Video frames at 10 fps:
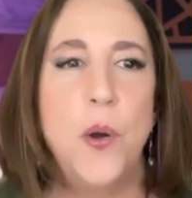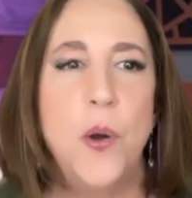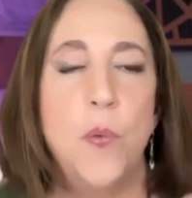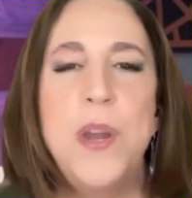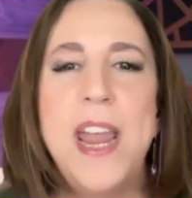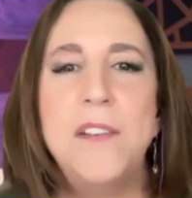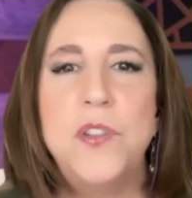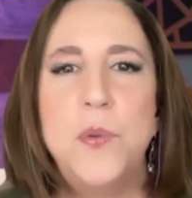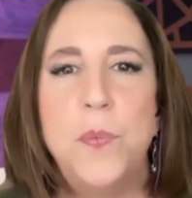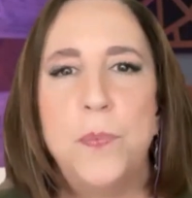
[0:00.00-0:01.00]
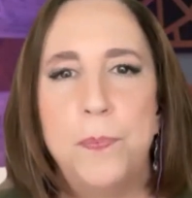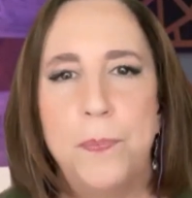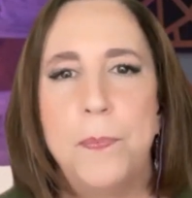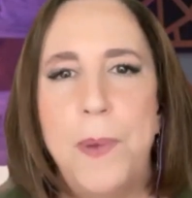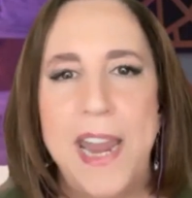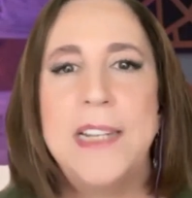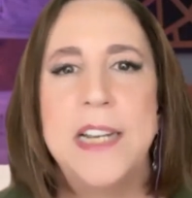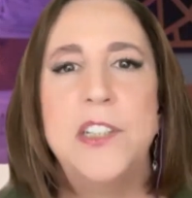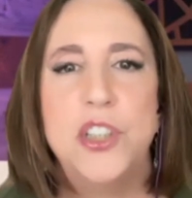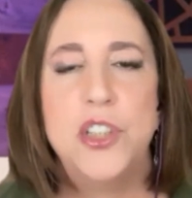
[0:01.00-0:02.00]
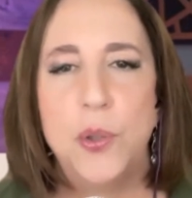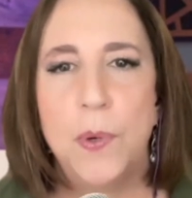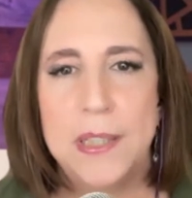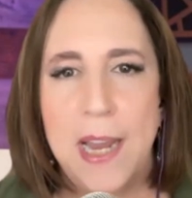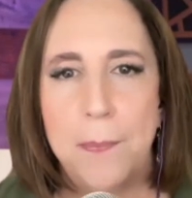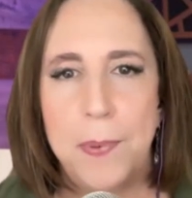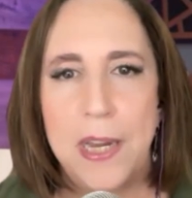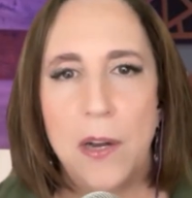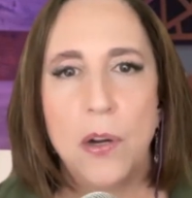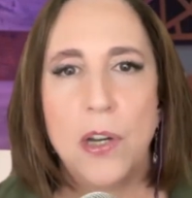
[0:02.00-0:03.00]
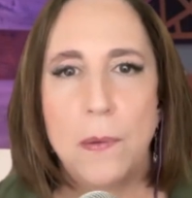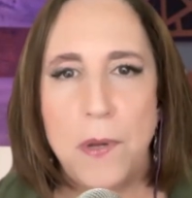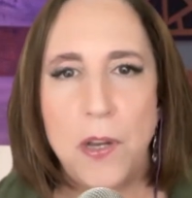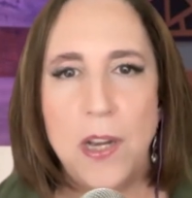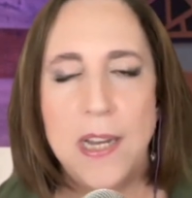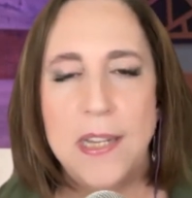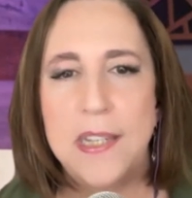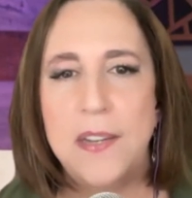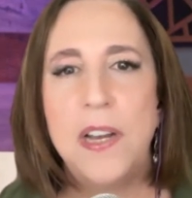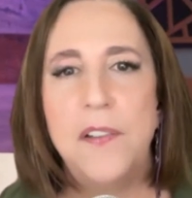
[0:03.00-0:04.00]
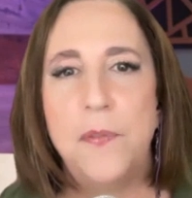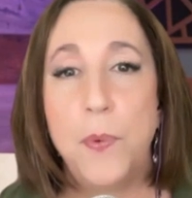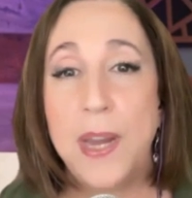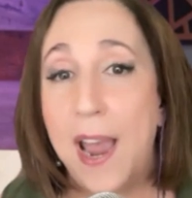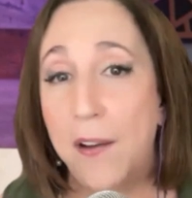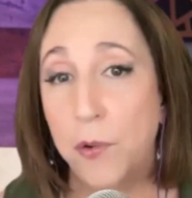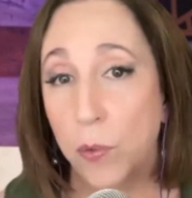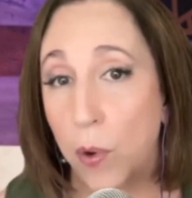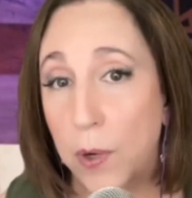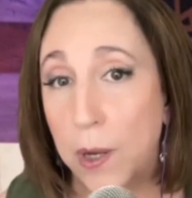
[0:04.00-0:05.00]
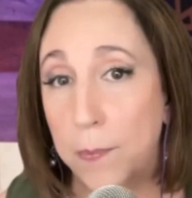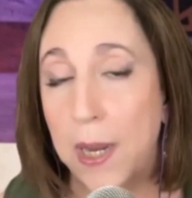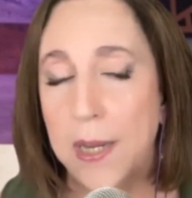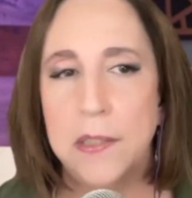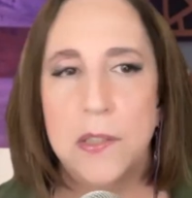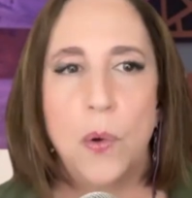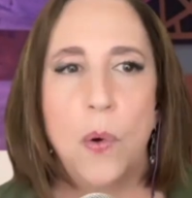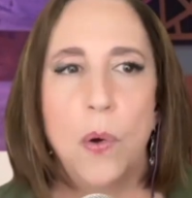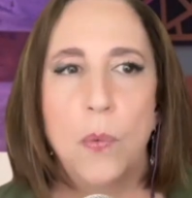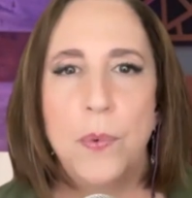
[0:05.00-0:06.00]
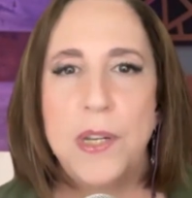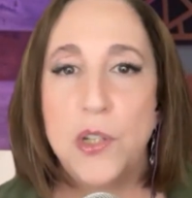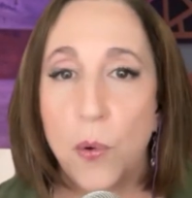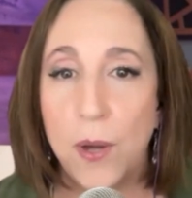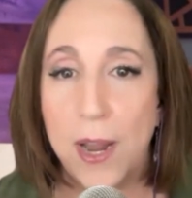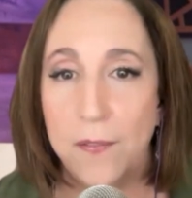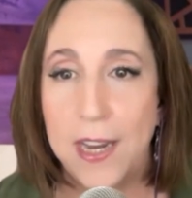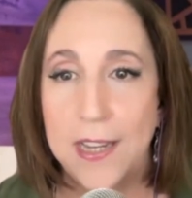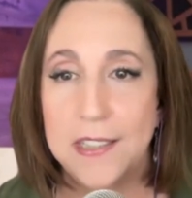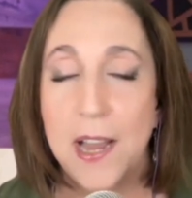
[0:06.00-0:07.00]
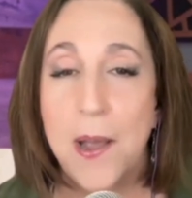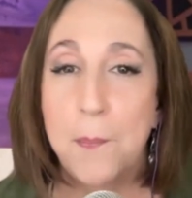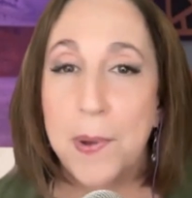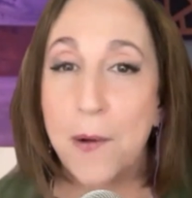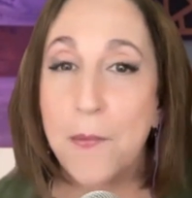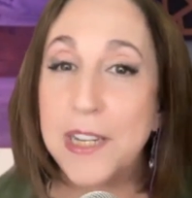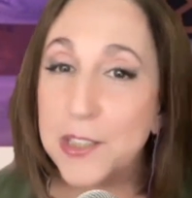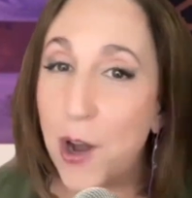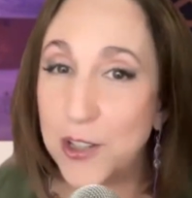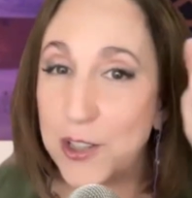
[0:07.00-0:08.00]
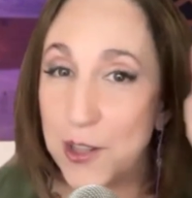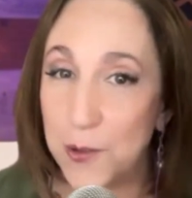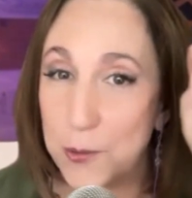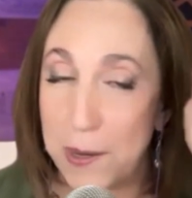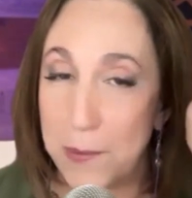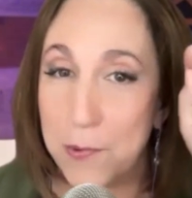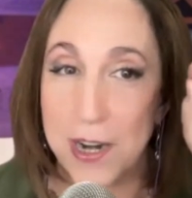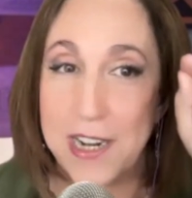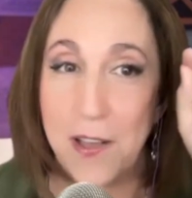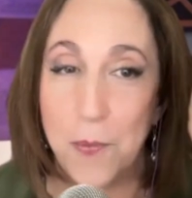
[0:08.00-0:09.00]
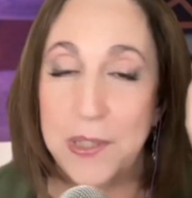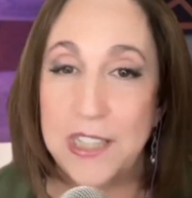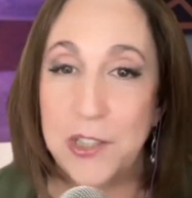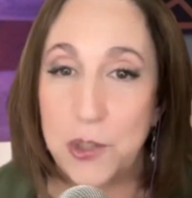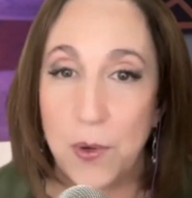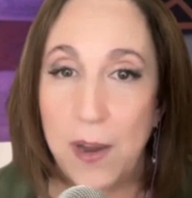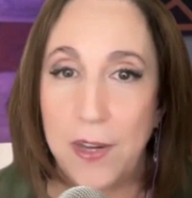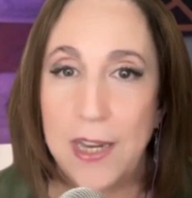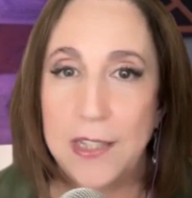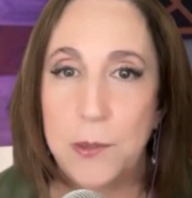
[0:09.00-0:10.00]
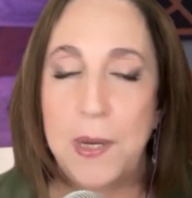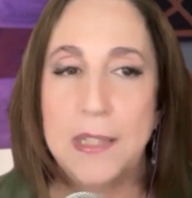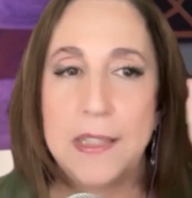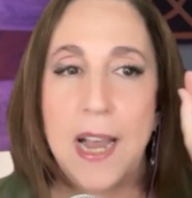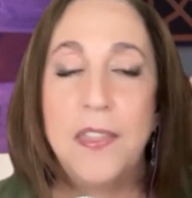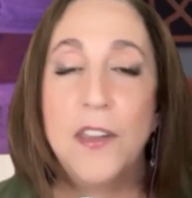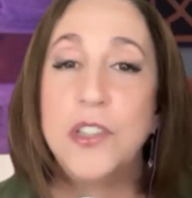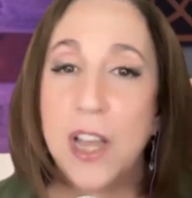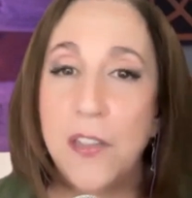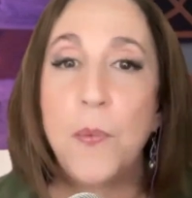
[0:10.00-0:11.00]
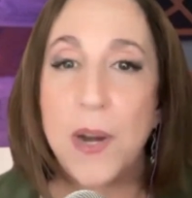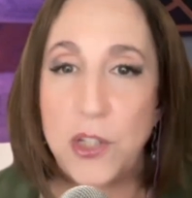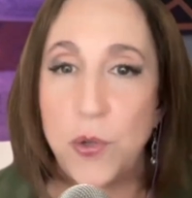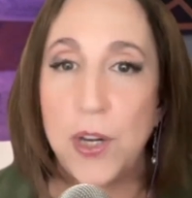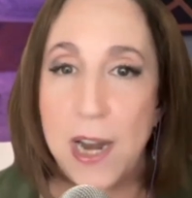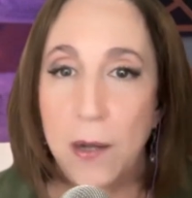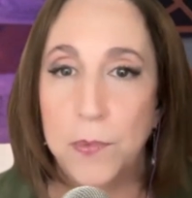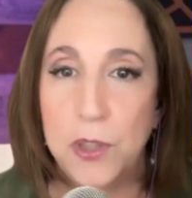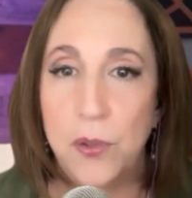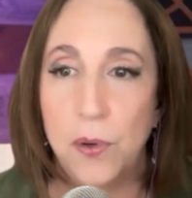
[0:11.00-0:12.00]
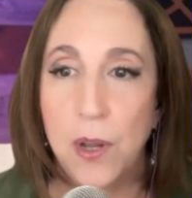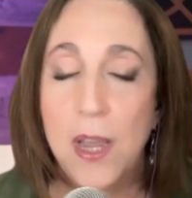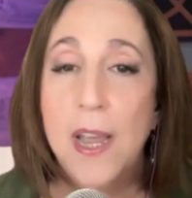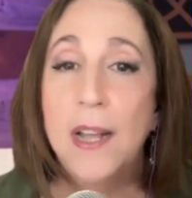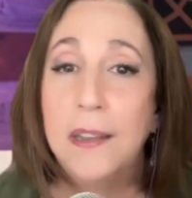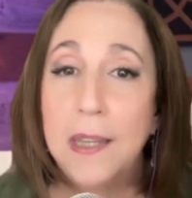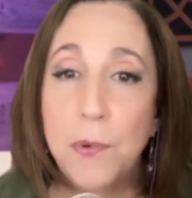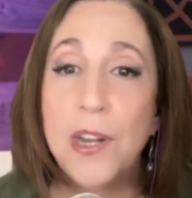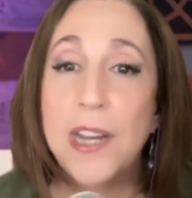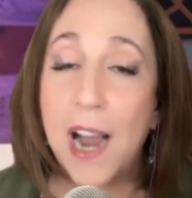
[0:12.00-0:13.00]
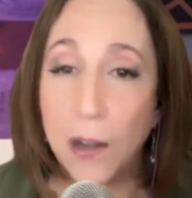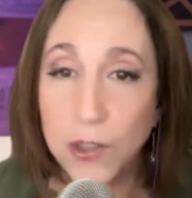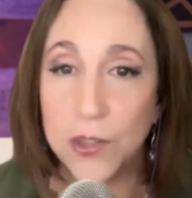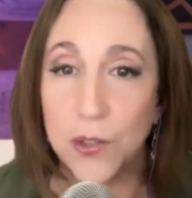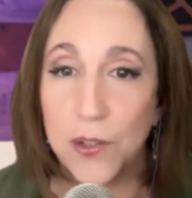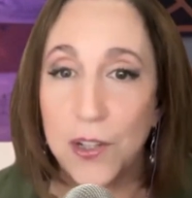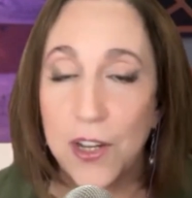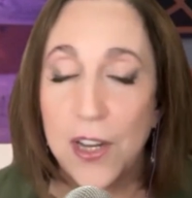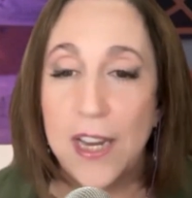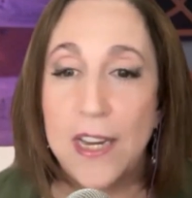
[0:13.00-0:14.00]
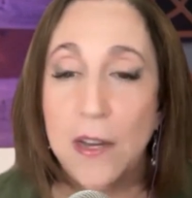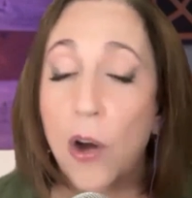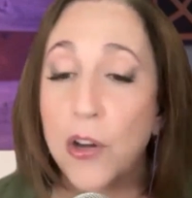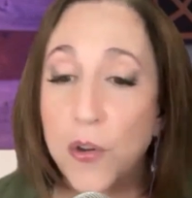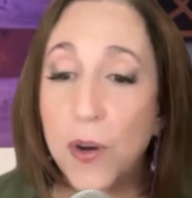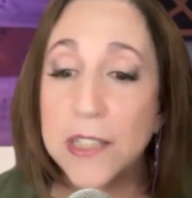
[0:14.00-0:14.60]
we have to pay attention to what's happening in our communities, even if we have grown-up kids or we don't have kids. But I want to talk to those people right now, the ones that don't have kids, because there's other ways you can help too. Liberty Counsel, are you guys a